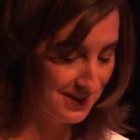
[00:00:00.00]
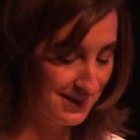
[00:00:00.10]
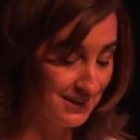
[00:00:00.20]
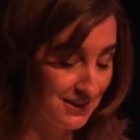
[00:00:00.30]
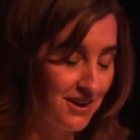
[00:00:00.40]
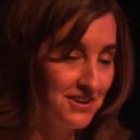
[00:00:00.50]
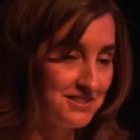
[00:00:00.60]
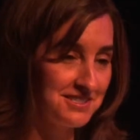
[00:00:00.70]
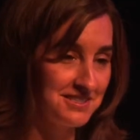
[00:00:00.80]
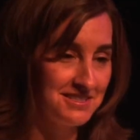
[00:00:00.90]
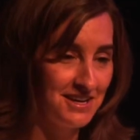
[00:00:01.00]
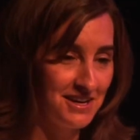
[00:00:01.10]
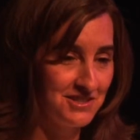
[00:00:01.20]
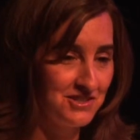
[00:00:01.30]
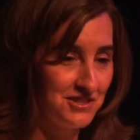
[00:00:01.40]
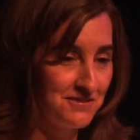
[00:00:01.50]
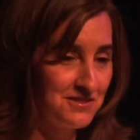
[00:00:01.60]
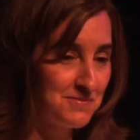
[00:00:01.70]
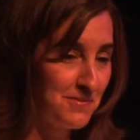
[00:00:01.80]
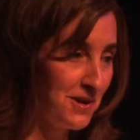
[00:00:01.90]
and the constant touch of
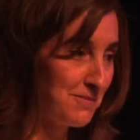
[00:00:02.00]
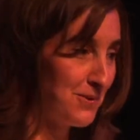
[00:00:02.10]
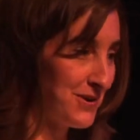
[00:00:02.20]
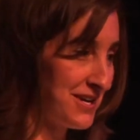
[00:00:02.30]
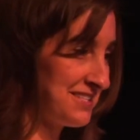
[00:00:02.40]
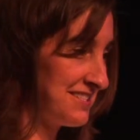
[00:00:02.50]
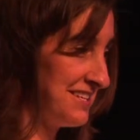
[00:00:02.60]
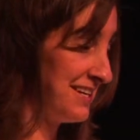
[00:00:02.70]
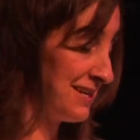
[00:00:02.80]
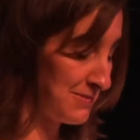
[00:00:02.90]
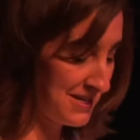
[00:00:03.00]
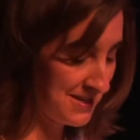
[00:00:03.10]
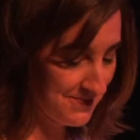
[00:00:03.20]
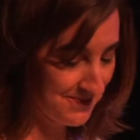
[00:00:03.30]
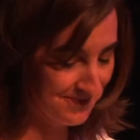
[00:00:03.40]
small boys needing me.